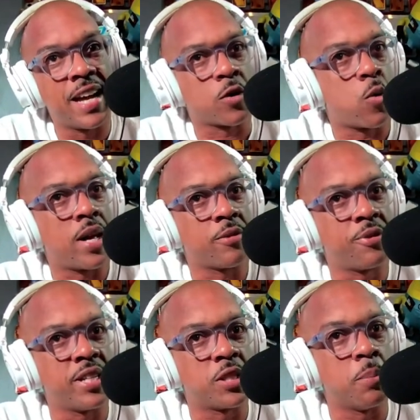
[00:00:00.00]
And
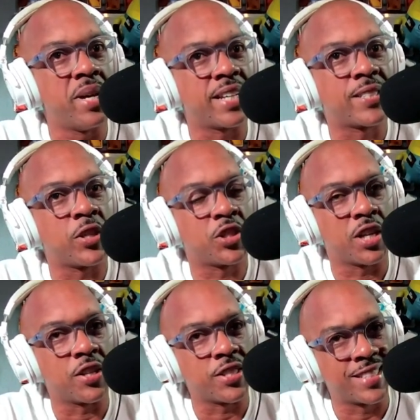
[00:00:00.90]
qualified to make
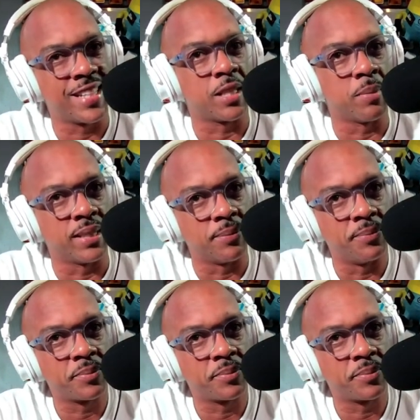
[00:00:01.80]
such a statement.